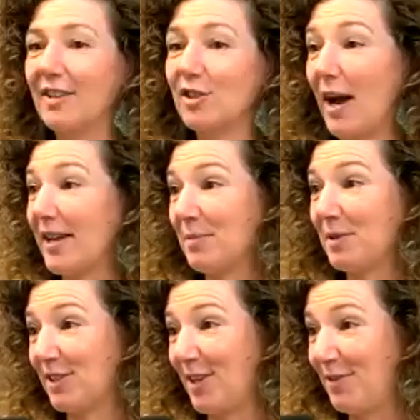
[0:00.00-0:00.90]
So it hasn't been
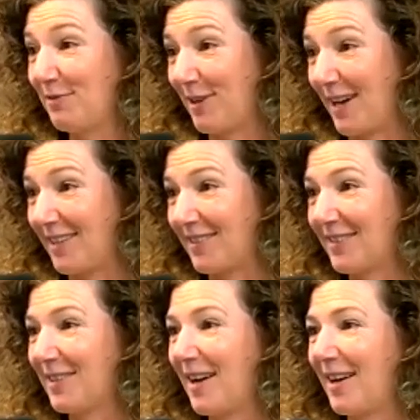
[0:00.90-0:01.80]
slow for
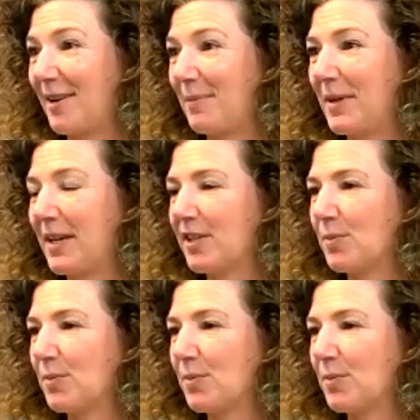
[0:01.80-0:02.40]
us because